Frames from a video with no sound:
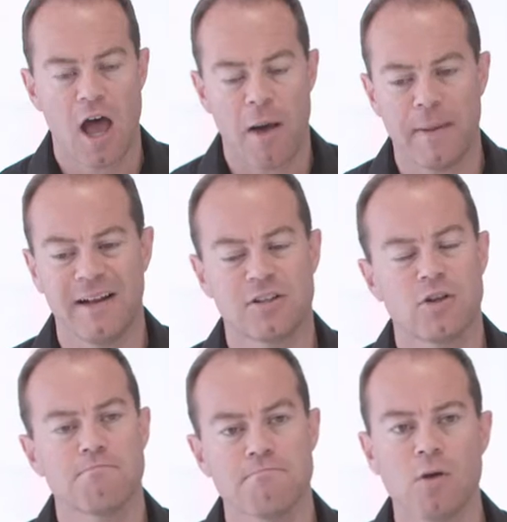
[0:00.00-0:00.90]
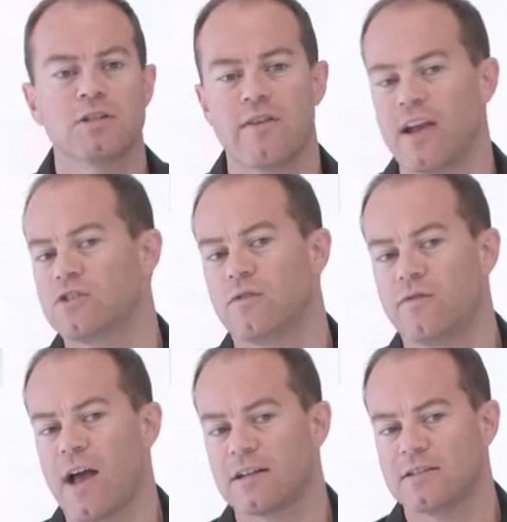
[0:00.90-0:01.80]
appealing to those motivational
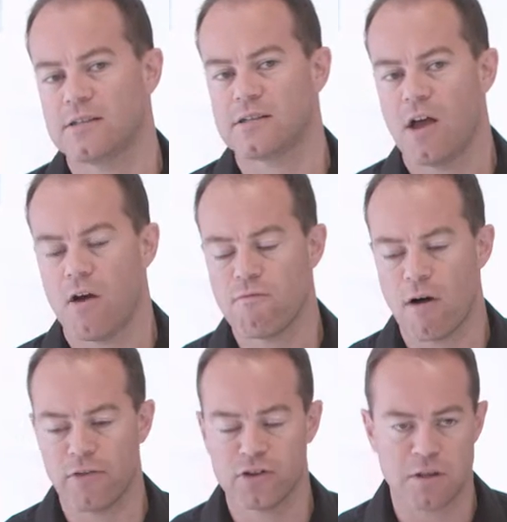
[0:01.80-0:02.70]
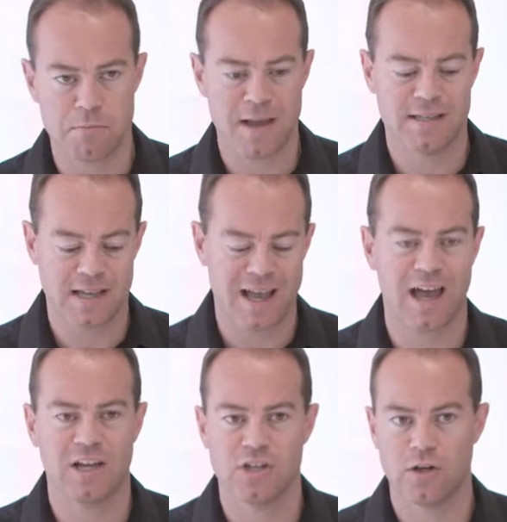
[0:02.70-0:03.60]
factors rather than just the basic
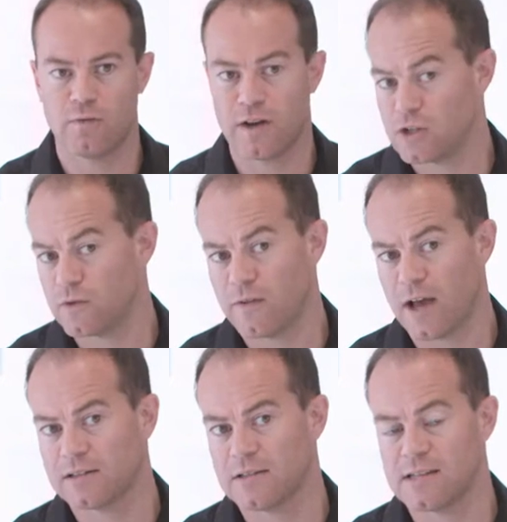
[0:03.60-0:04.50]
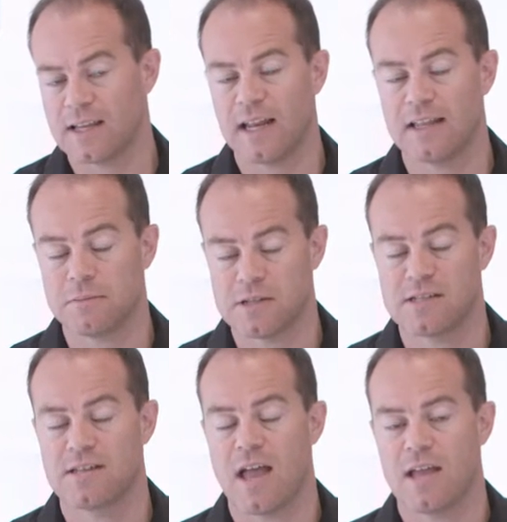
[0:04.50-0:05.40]
hygiene or financial factors, and getting them to
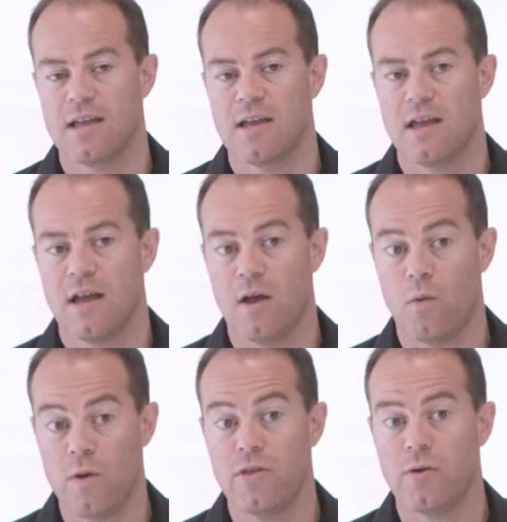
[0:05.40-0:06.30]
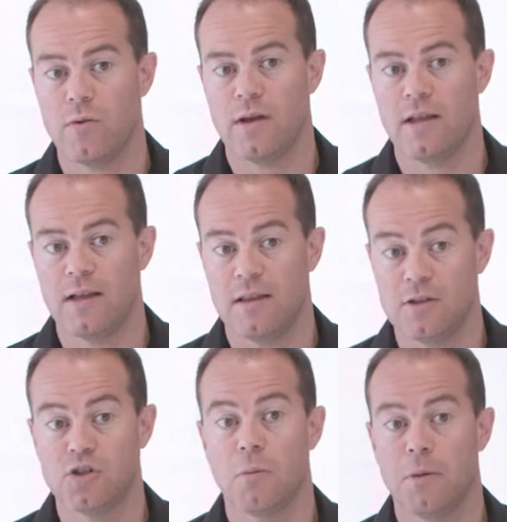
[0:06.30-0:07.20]
stay with you in
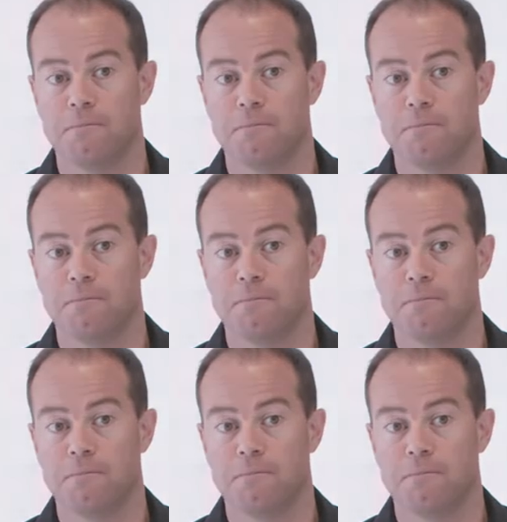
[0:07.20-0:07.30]
the job.